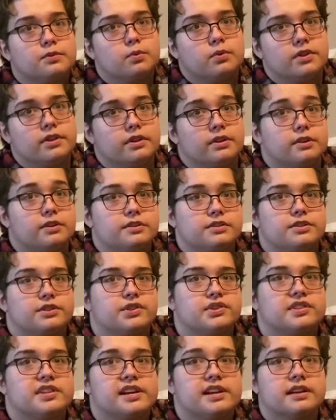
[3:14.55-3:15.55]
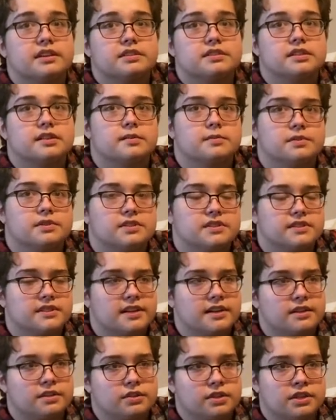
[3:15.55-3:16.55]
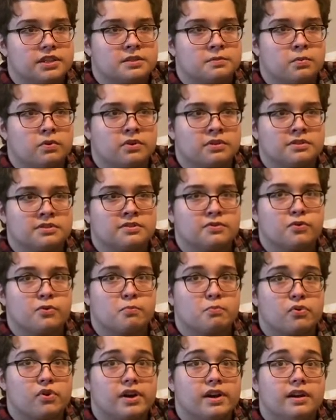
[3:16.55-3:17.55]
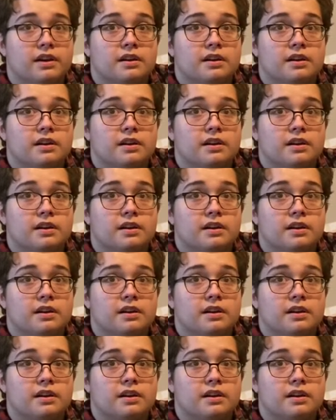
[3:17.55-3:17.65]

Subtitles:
when the urge to take a substance hijacks parts of the brain